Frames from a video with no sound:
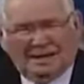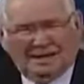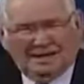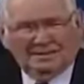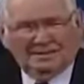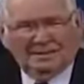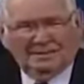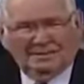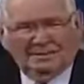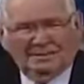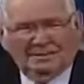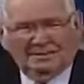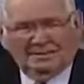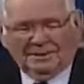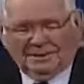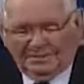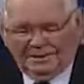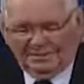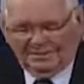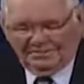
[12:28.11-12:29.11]
that.
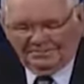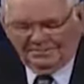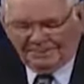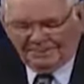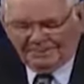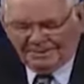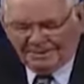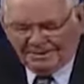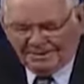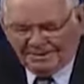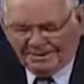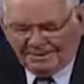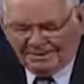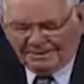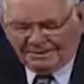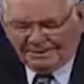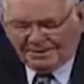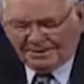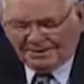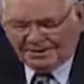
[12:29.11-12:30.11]
Okay.
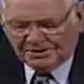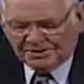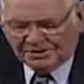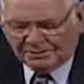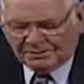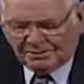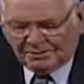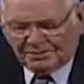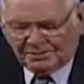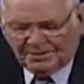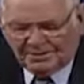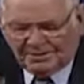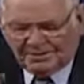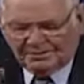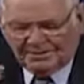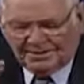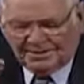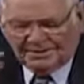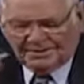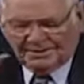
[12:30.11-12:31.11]
Israel,
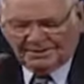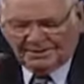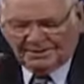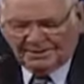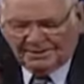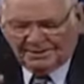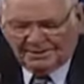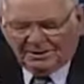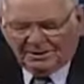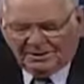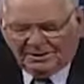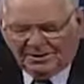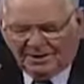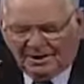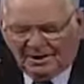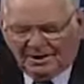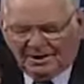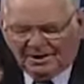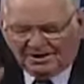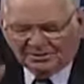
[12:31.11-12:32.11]
that
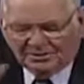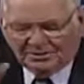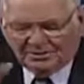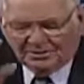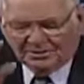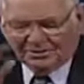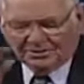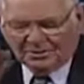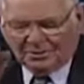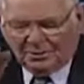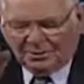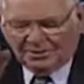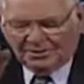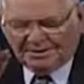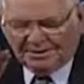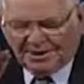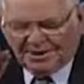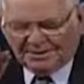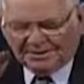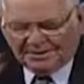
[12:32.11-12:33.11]
thou hast
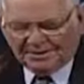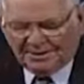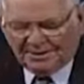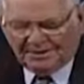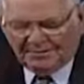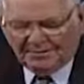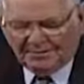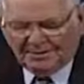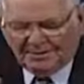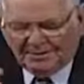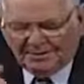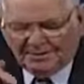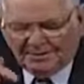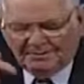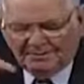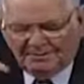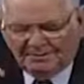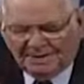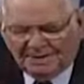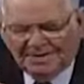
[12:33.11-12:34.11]
destroyed thyself, but
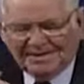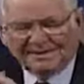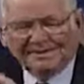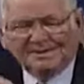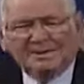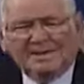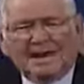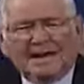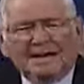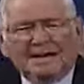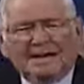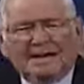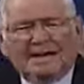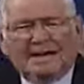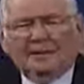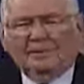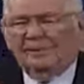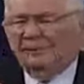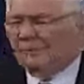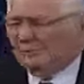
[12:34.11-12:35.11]
in me is thine
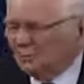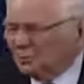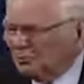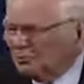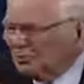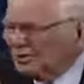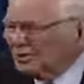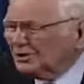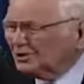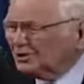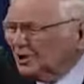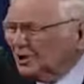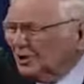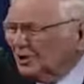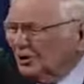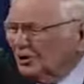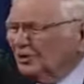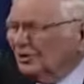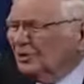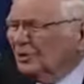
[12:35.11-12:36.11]
help. To
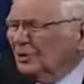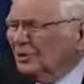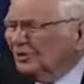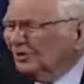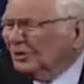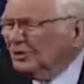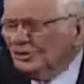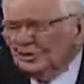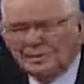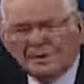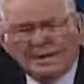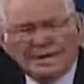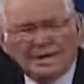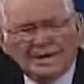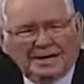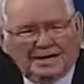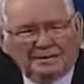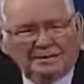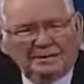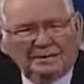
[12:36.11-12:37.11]
return,
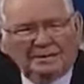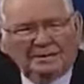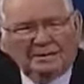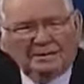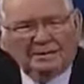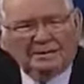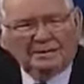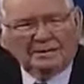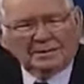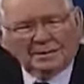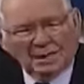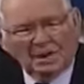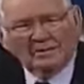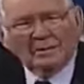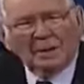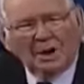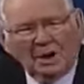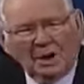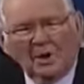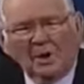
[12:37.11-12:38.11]
repent,
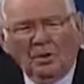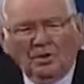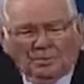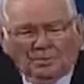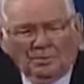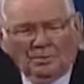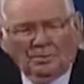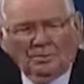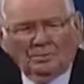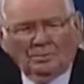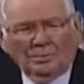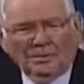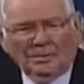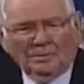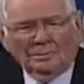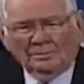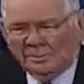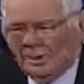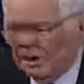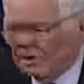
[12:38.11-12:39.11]
come home,
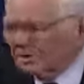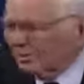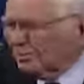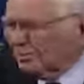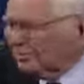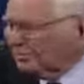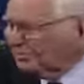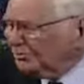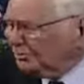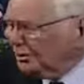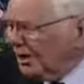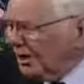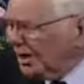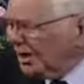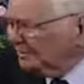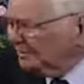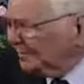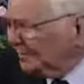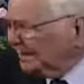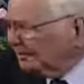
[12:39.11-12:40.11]
prodigal
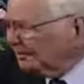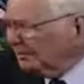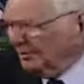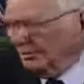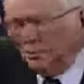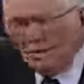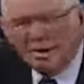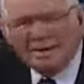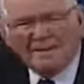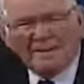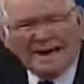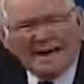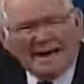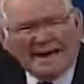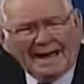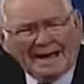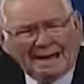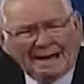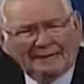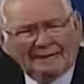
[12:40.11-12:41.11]
son, make your way
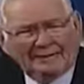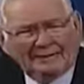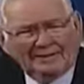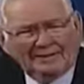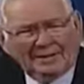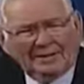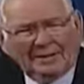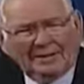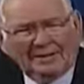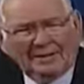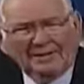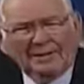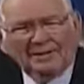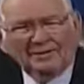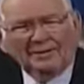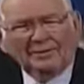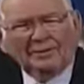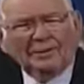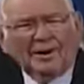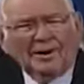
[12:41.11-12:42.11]
back okay,
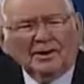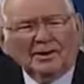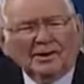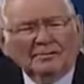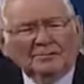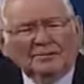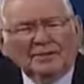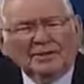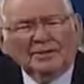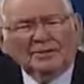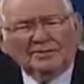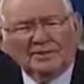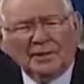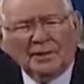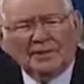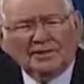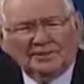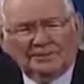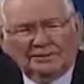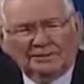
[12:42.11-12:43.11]
to our Heavenly
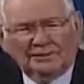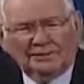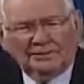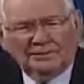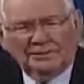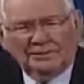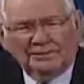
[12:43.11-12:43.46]
Father.